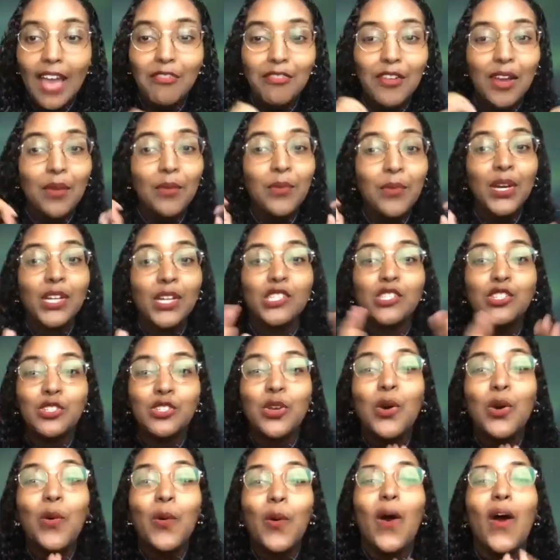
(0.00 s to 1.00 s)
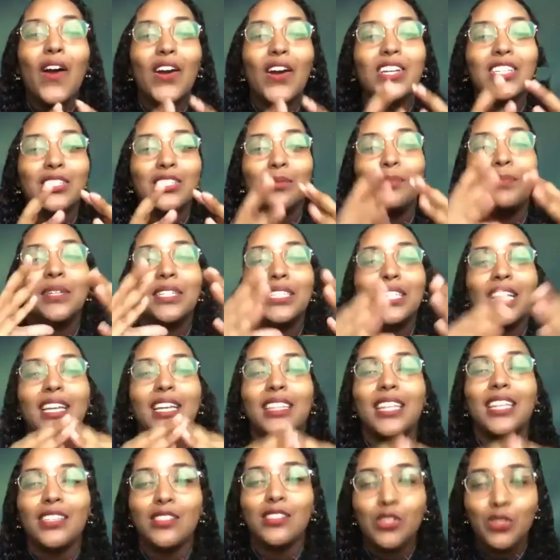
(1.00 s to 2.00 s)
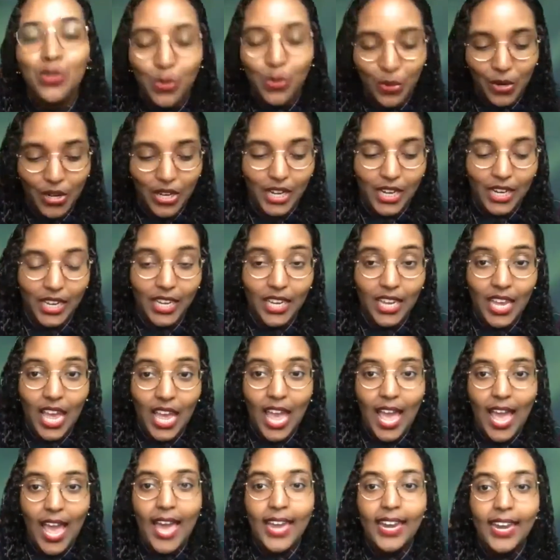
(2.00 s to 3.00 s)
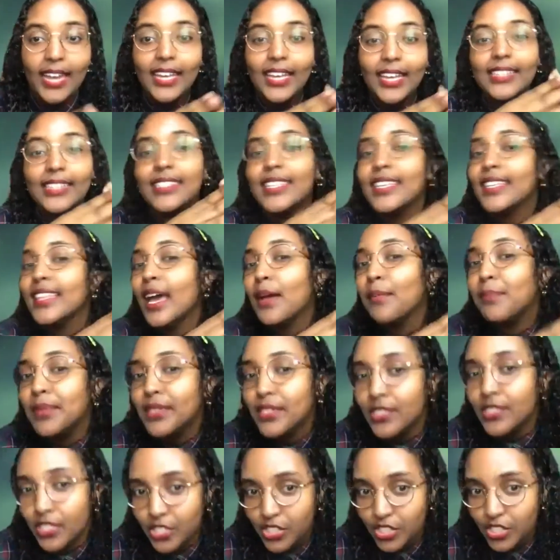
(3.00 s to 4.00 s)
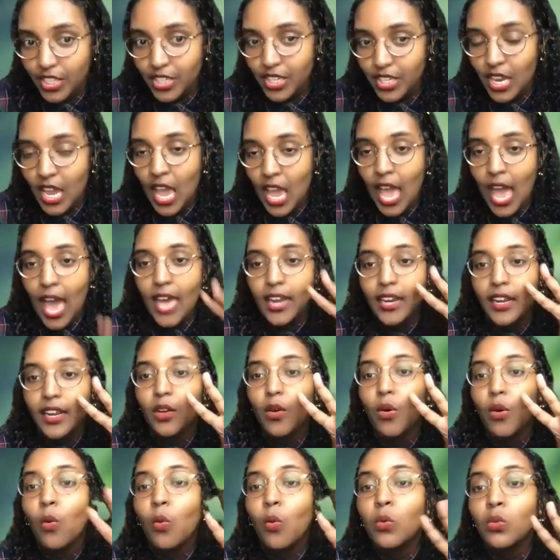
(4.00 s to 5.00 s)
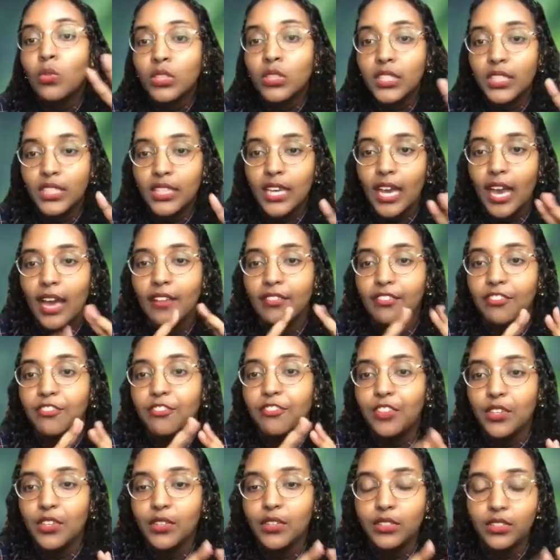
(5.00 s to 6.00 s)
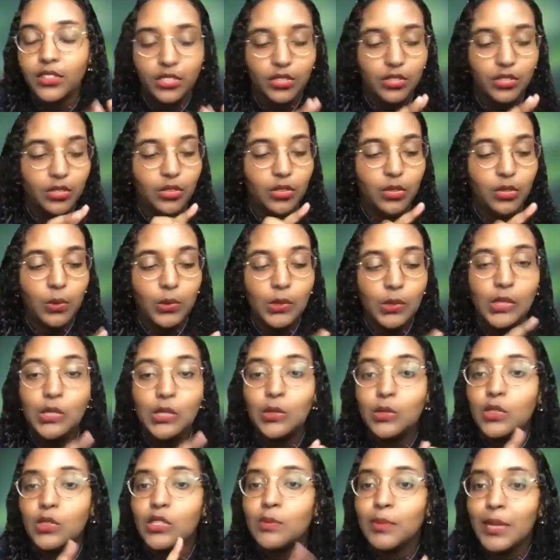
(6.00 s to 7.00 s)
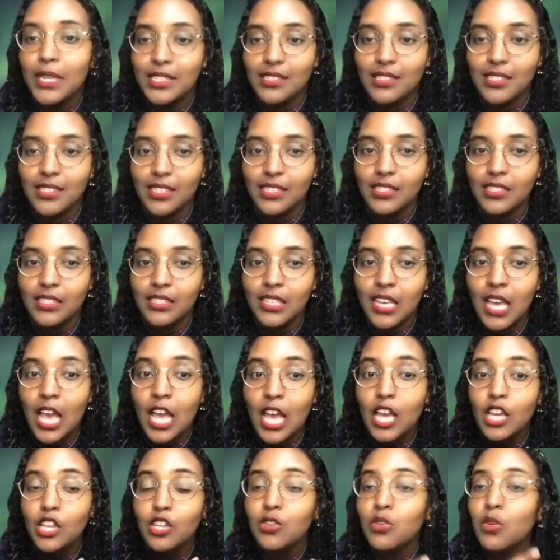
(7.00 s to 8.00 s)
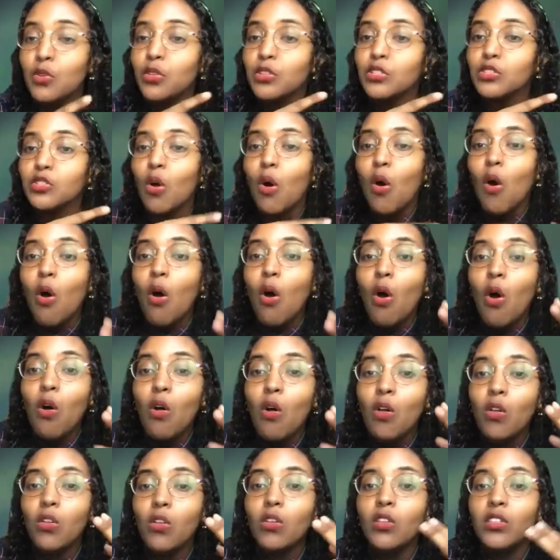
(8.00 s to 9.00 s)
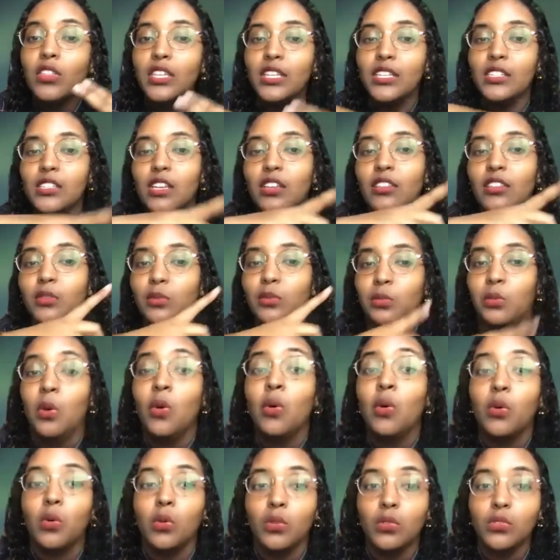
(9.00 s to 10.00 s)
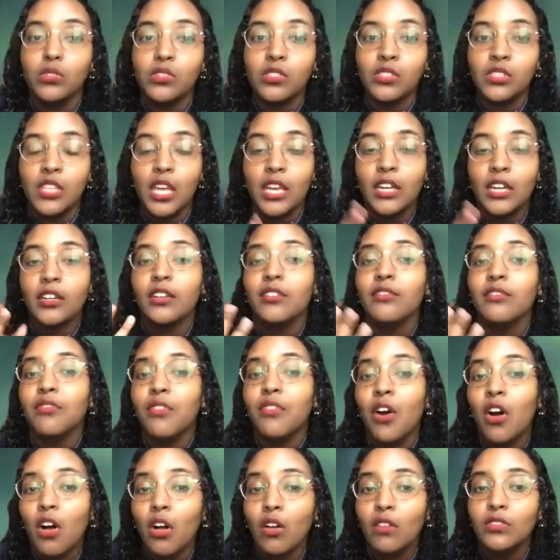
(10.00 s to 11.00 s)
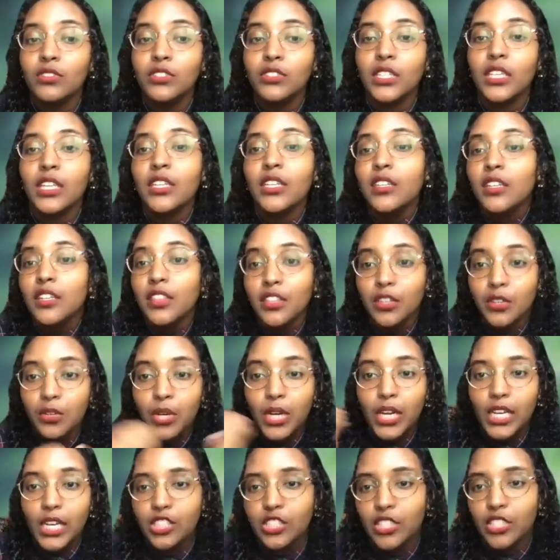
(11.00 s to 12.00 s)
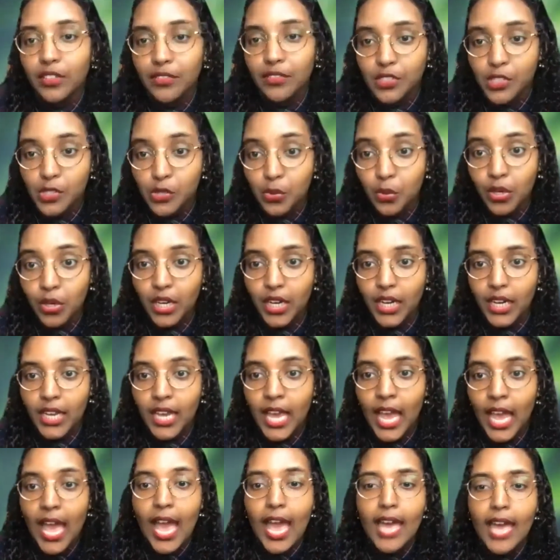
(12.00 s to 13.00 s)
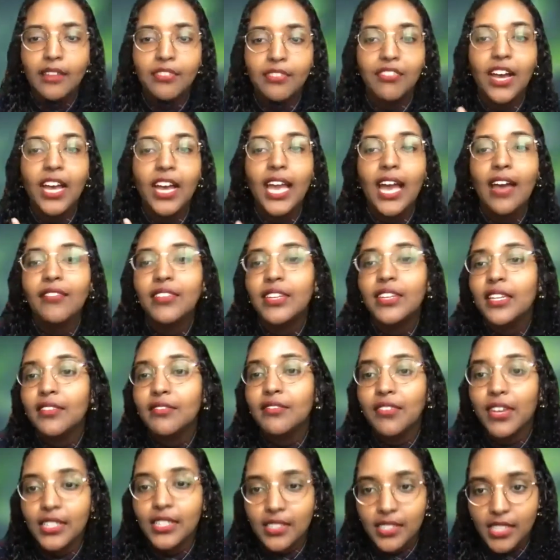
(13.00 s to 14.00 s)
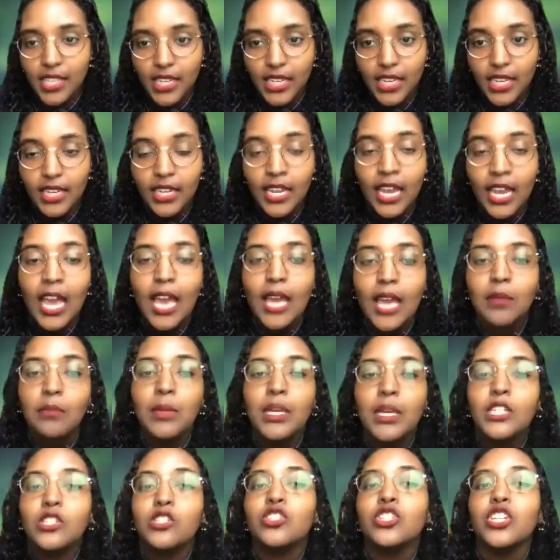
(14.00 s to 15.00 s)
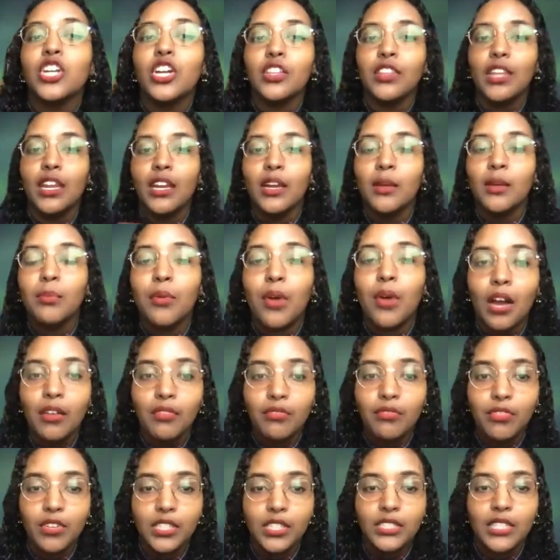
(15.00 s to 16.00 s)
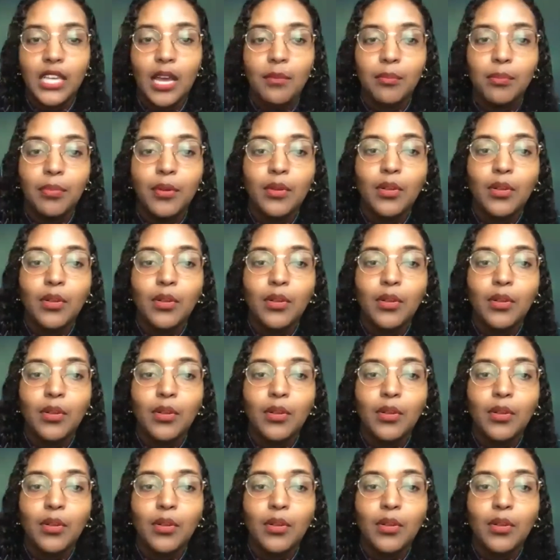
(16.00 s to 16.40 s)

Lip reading: I work so hard to protect that story and I get to that position and I only have filled those two spaces, there's all these other roles that are involved in the creation of a story. And if I haven't invested in and made sure that I brought, for example,